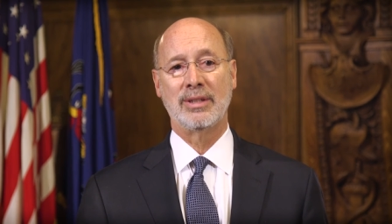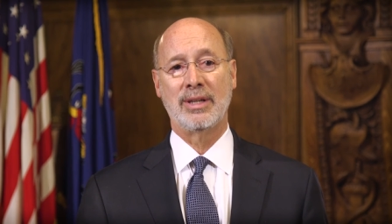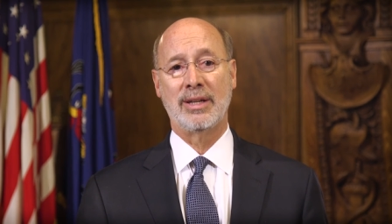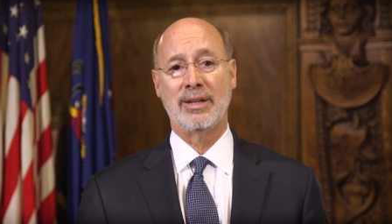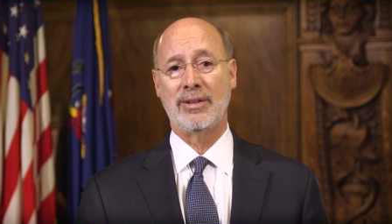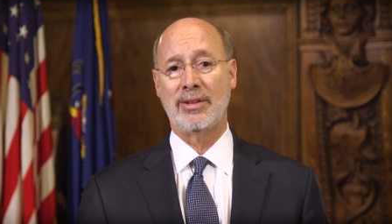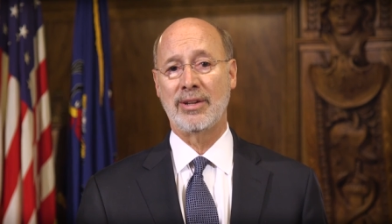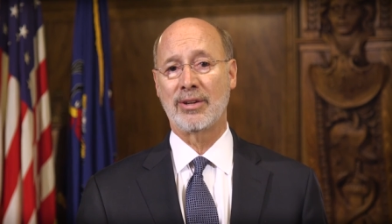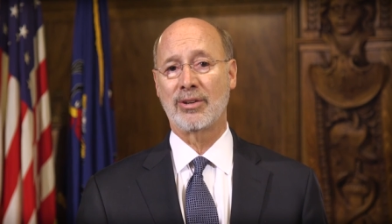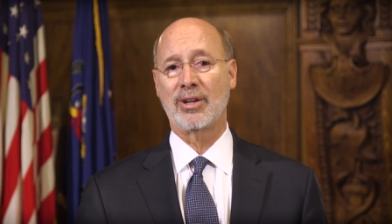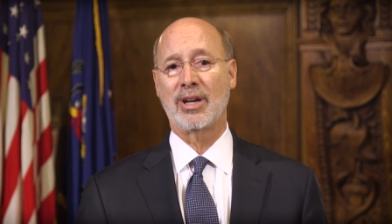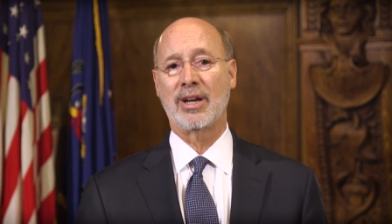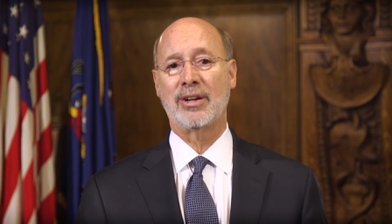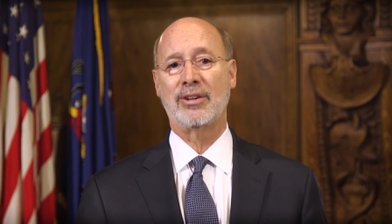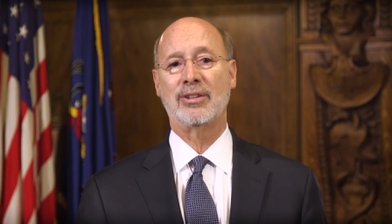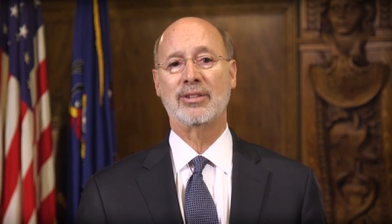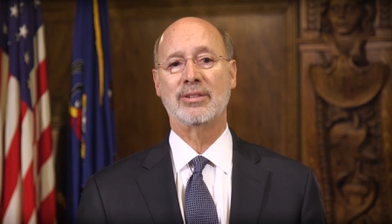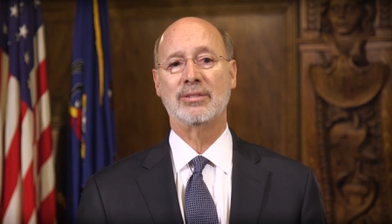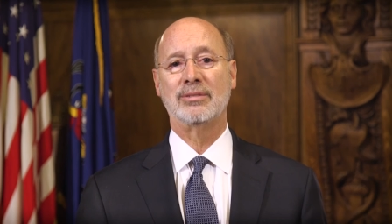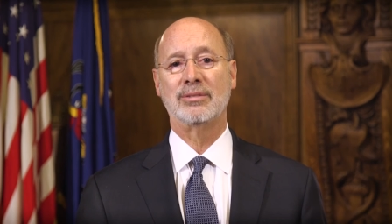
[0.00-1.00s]
and in their
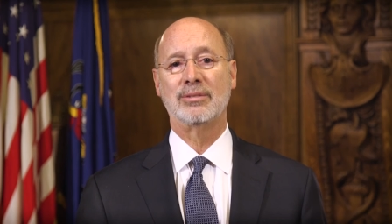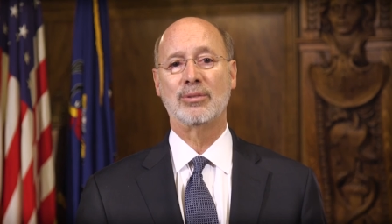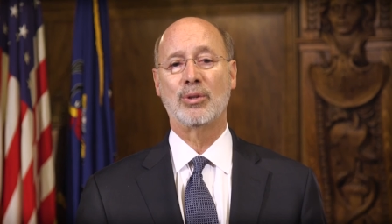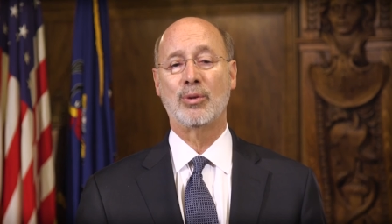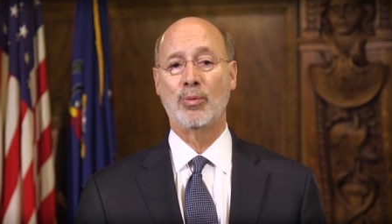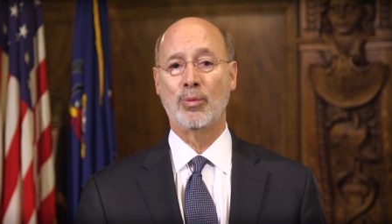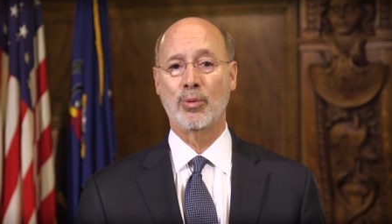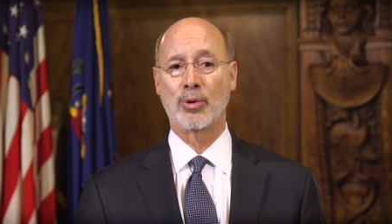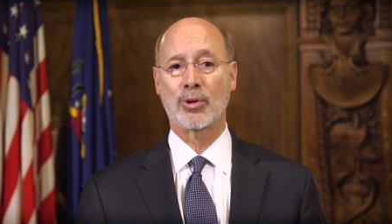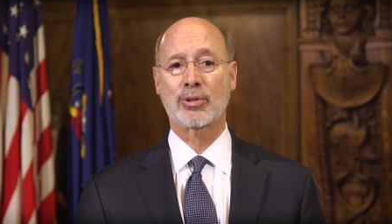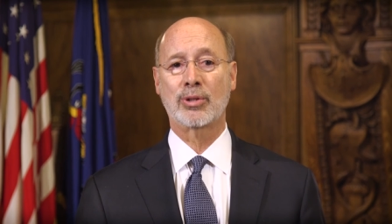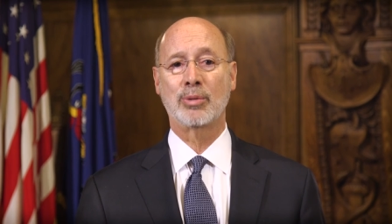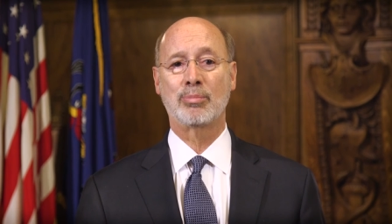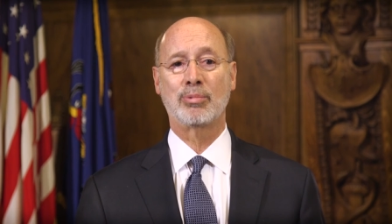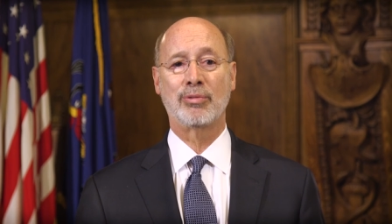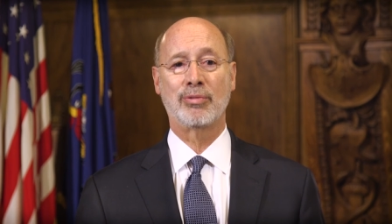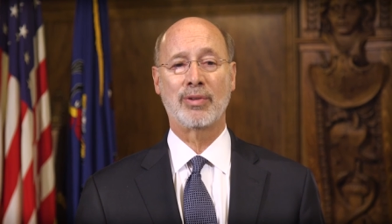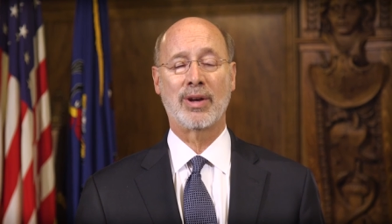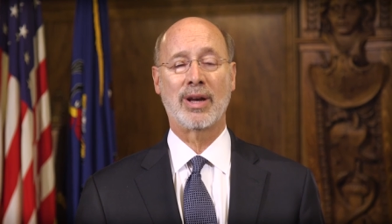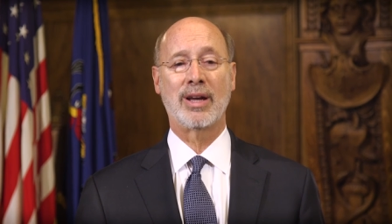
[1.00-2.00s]
honor, work to
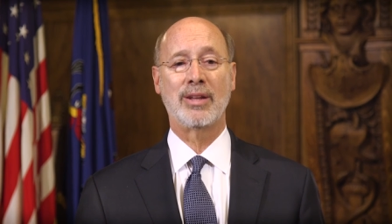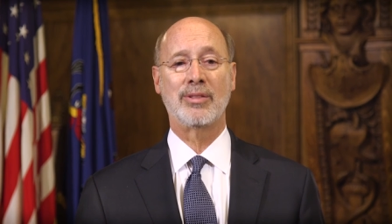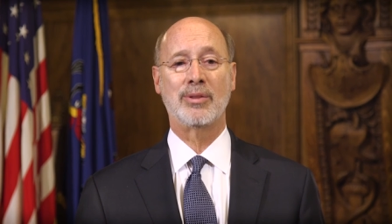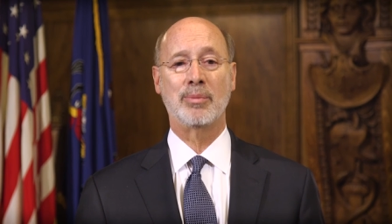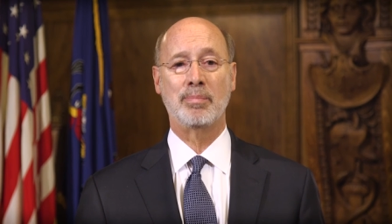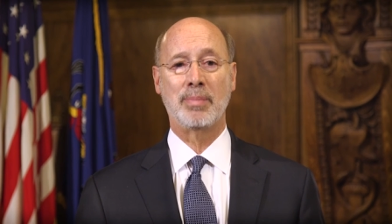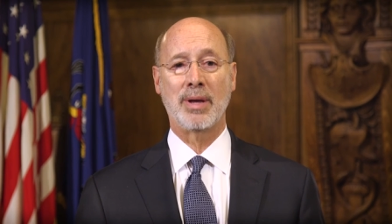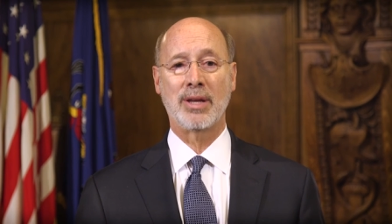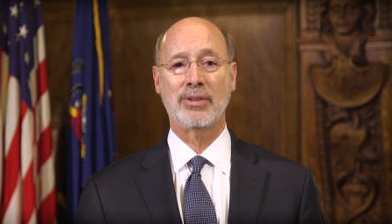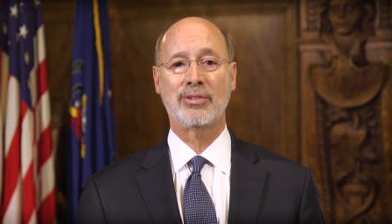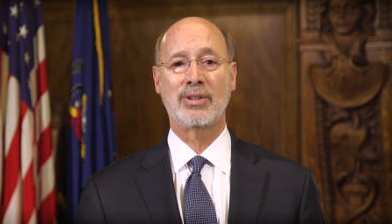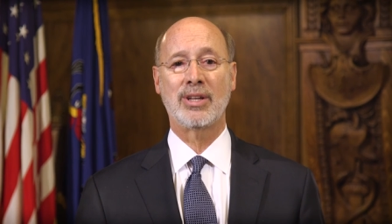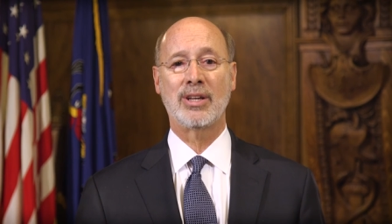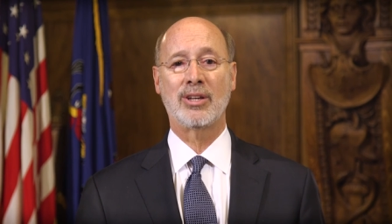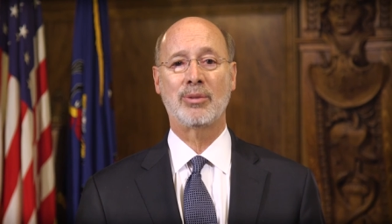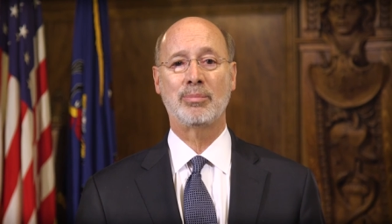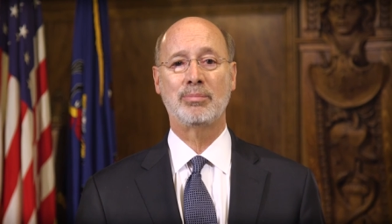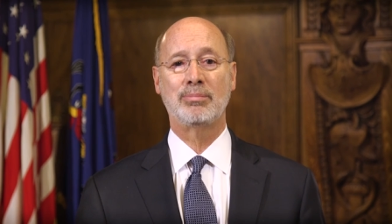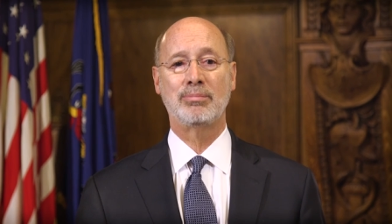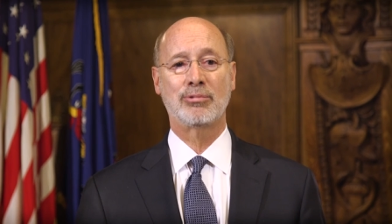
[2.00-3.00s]
provide the best
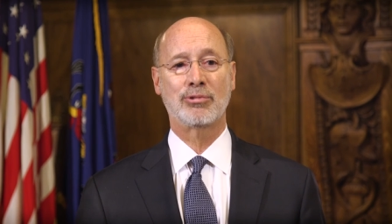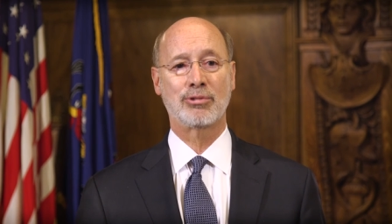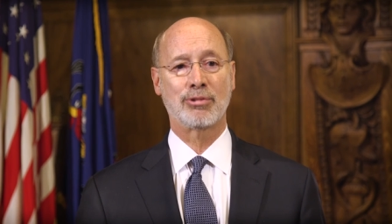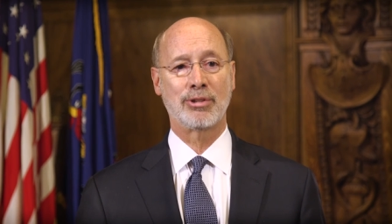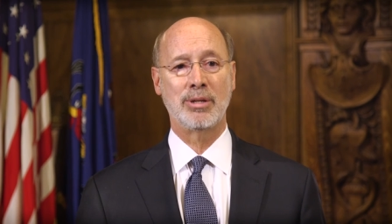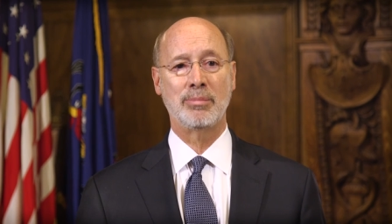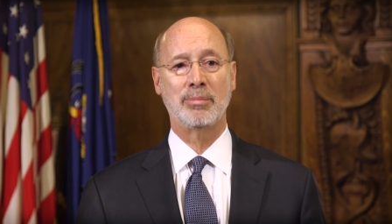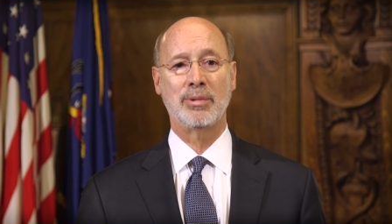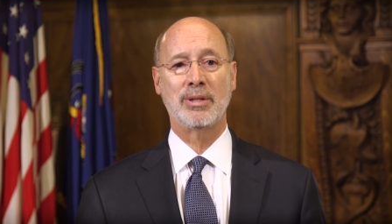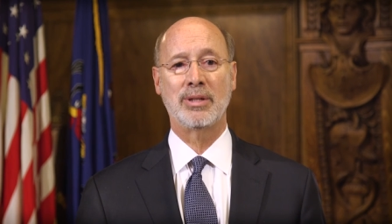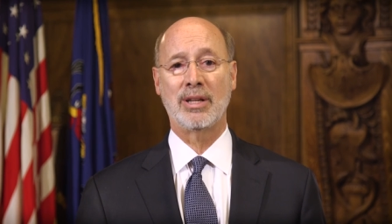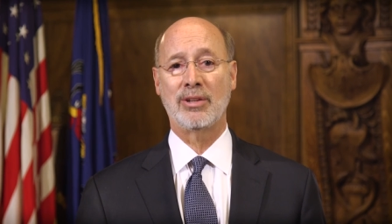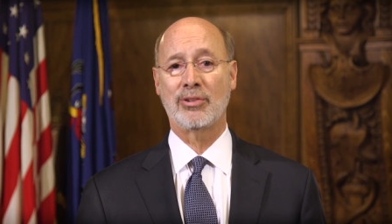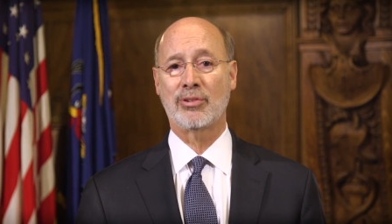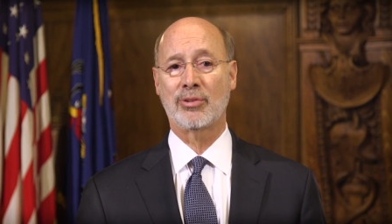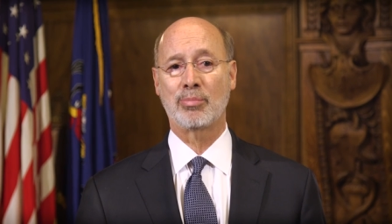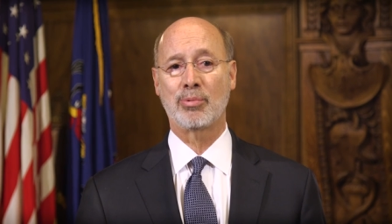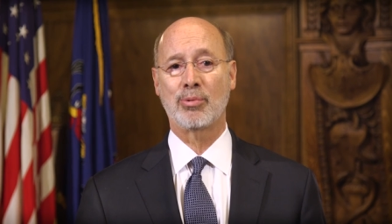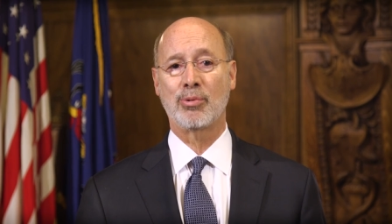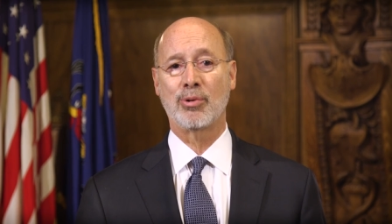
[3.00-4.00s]
help, treatment, and
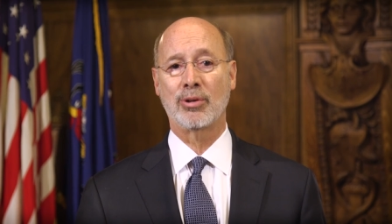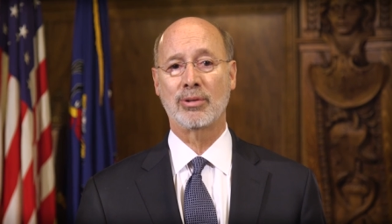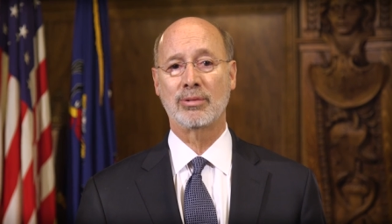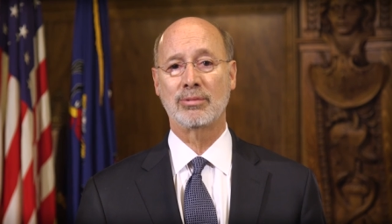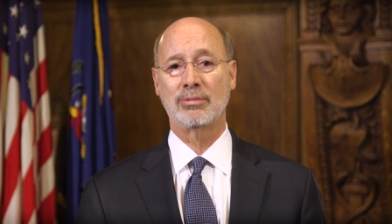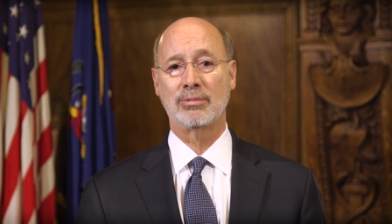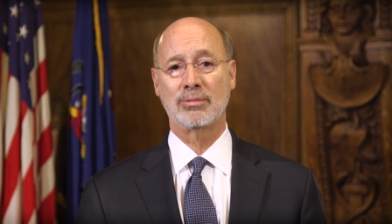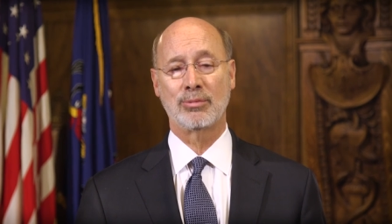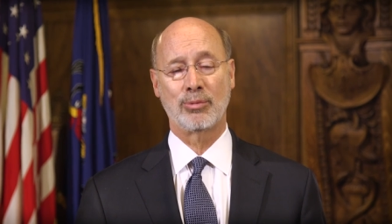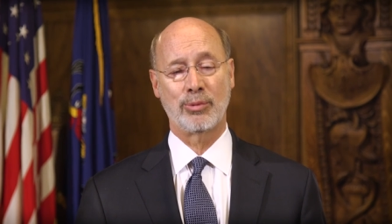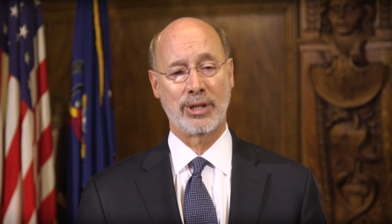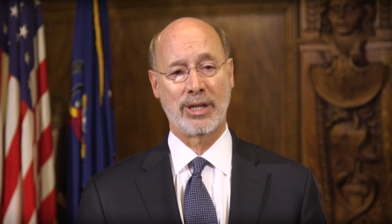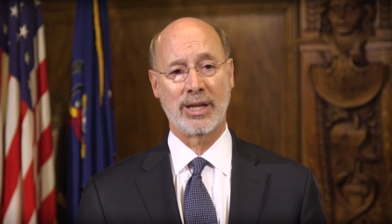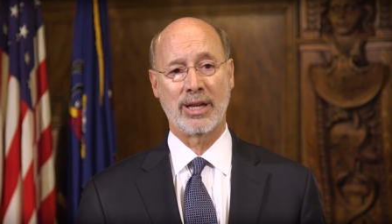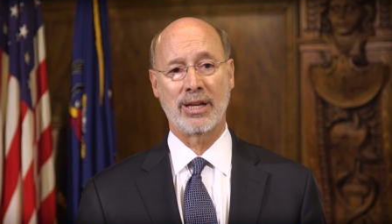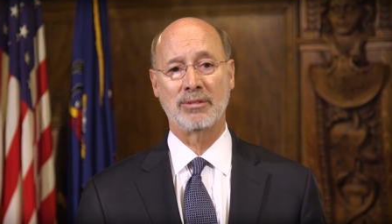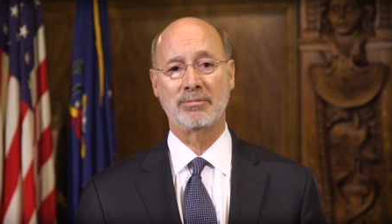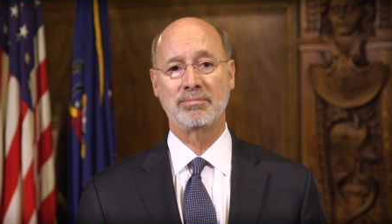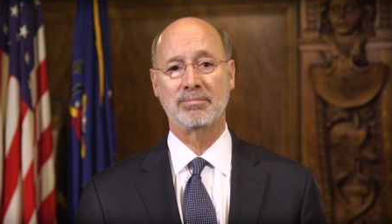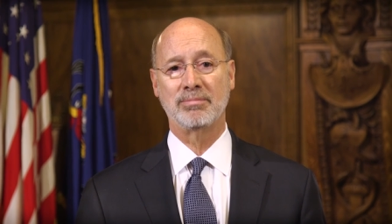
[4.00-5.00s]
support we
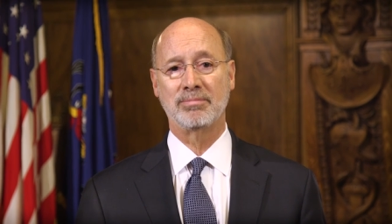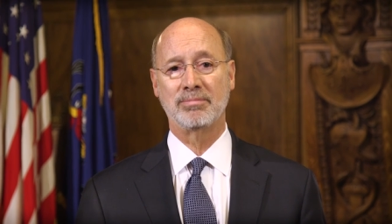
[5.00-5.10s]
can.